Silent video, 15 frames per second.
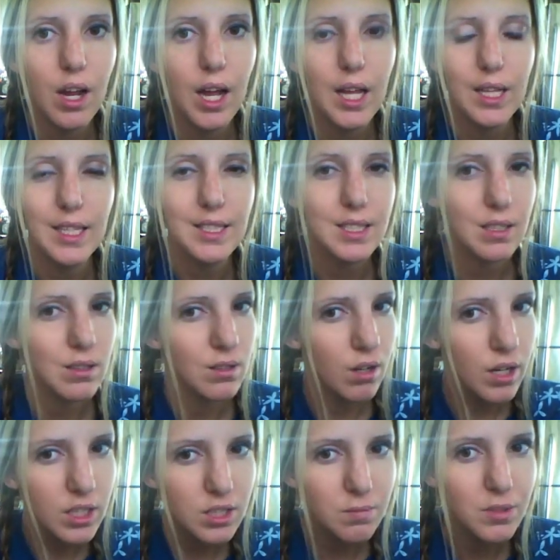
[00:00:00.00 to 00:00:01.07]
at least a
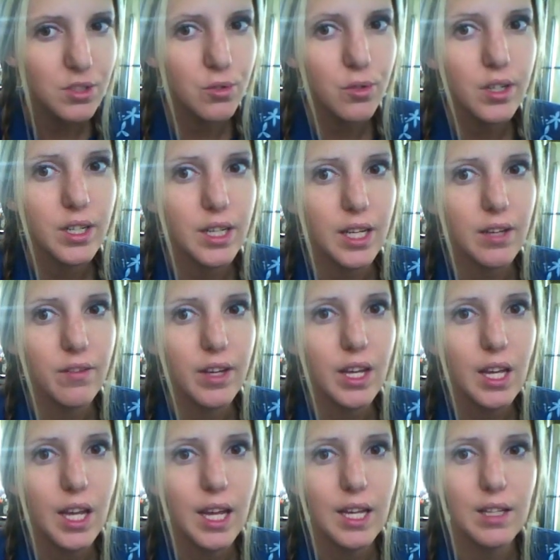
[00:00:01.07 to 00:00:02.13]
large majority of
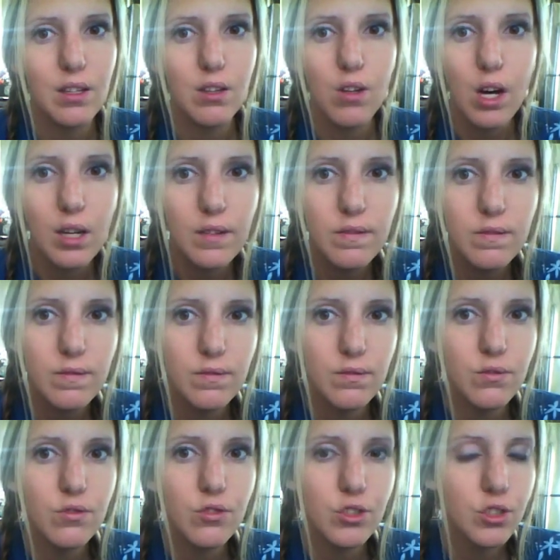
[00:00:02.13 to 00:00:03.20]
it. And a lot of
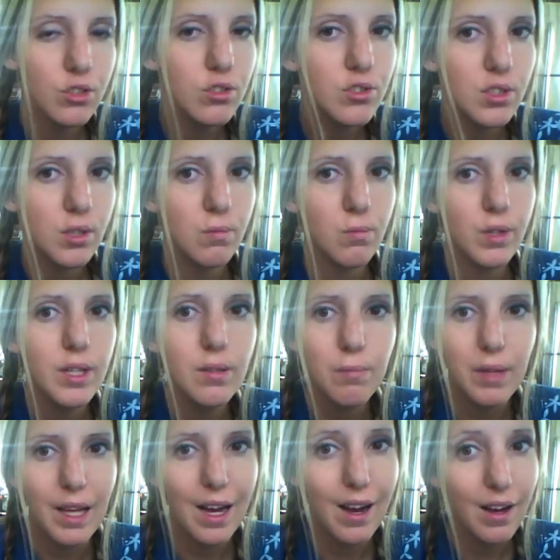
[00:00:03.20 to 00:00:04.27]
children wouldn't
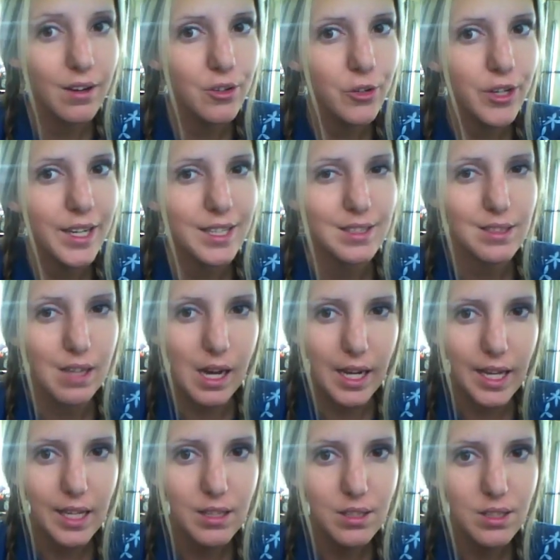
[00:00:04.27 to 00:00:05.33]
be hungry and
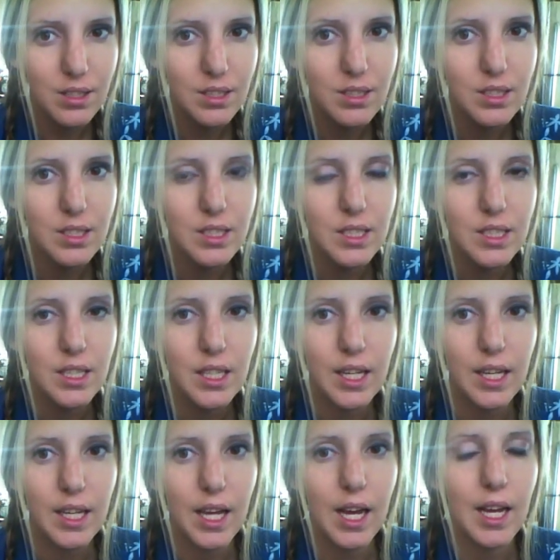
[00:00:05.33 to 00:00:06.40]
dying
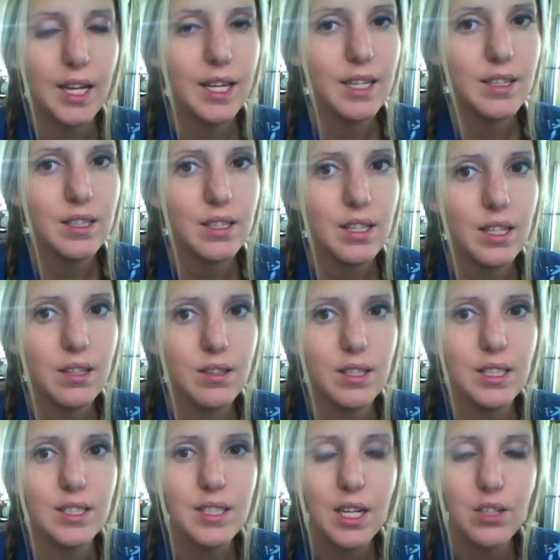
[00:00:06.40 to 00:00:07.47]
in
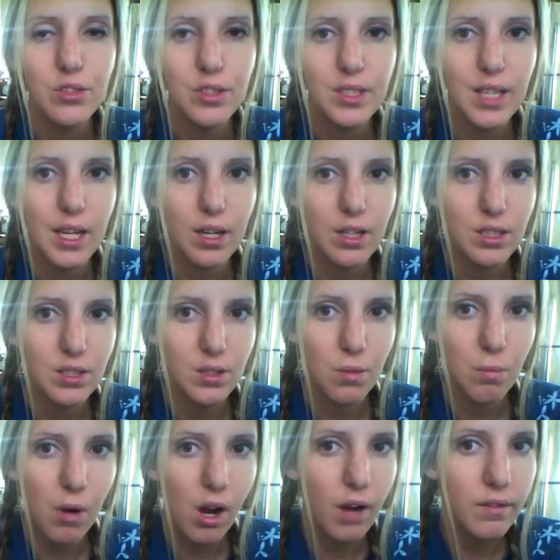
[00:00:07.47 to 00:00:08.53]
these countries that are so
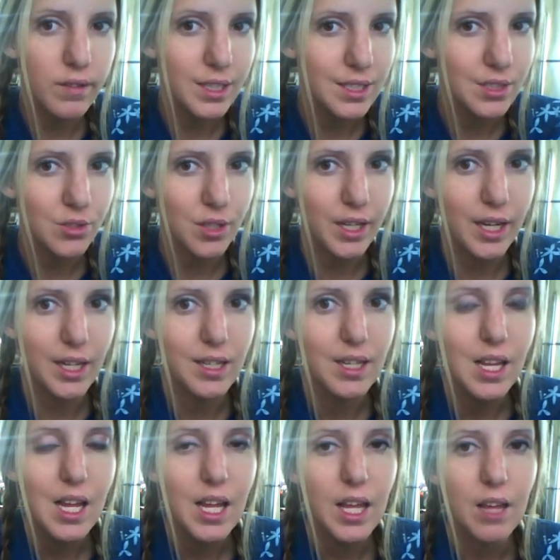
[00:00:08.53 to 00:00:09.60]
poverty stricken
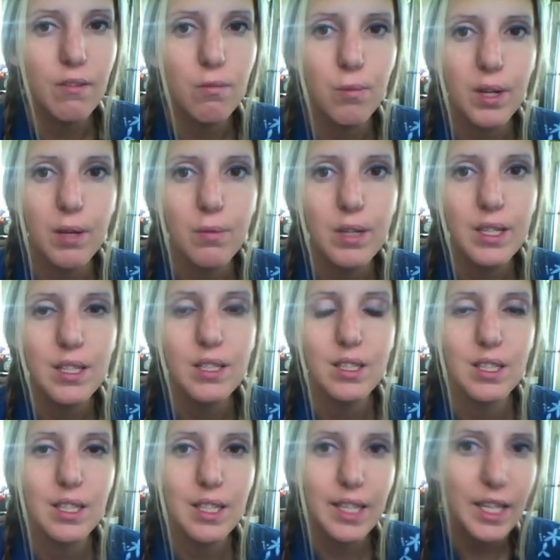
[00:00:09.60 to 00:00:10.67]
if we would
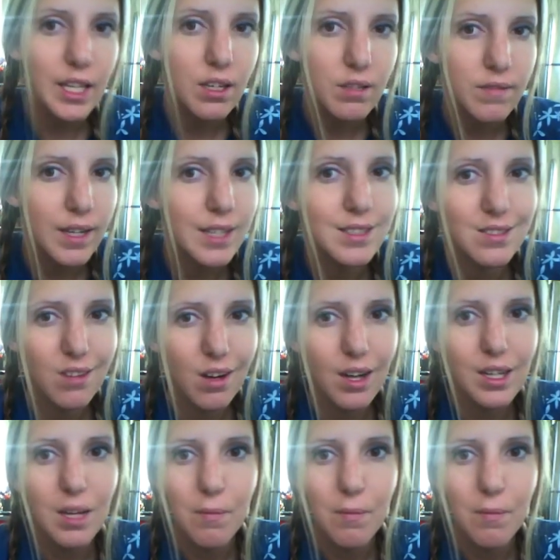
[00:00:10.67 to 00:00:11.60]
give as God